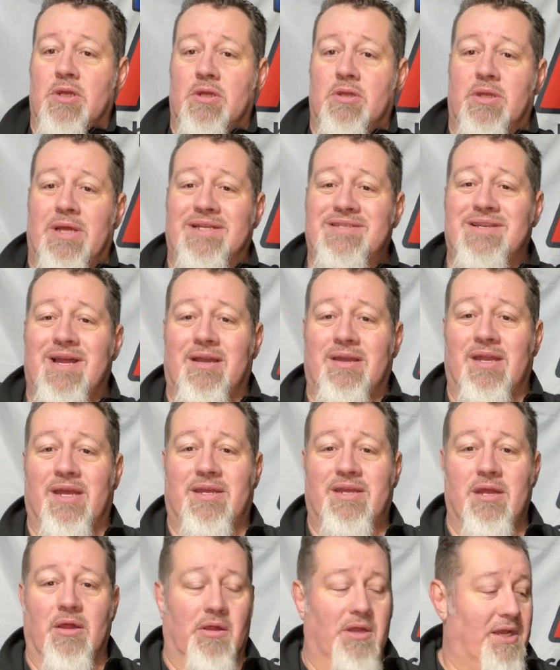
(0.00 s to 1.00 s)
That's not going to
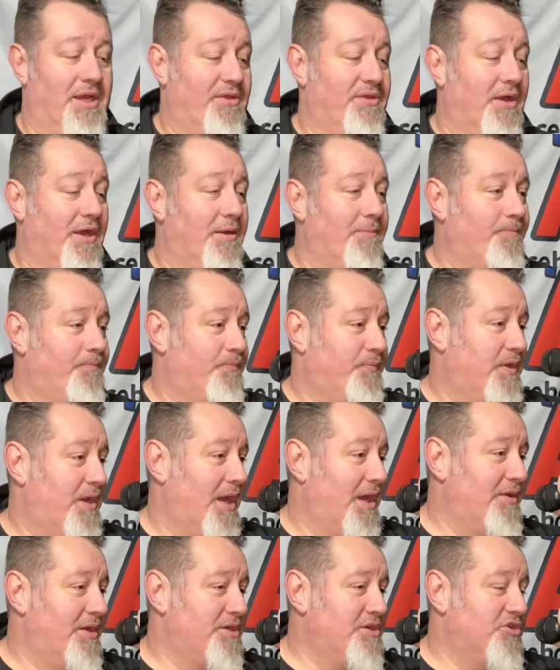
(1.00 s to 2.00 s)
kill anything.
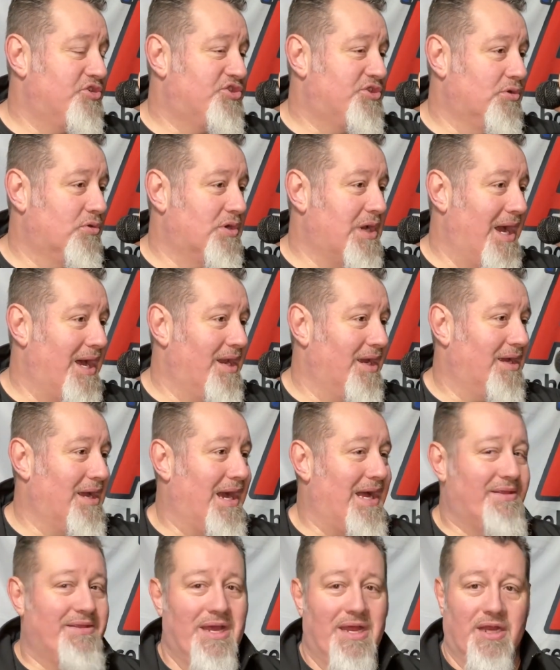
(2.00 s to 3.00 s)
And then you still kind of
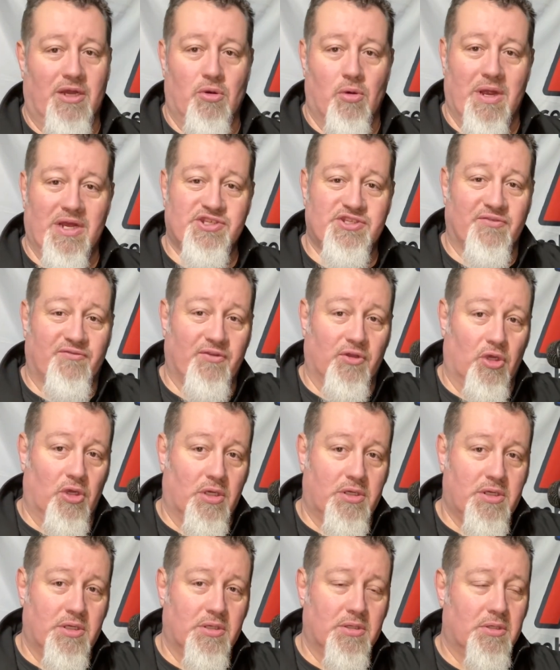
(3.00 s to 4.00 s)
got that aggressive
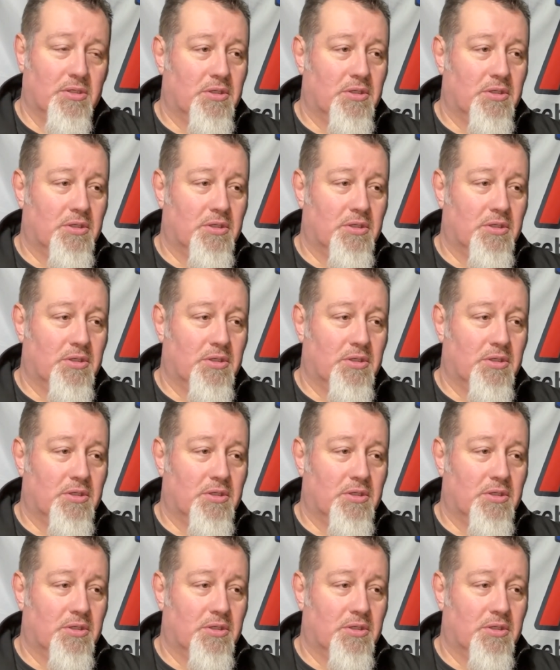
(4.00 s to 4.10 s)
look.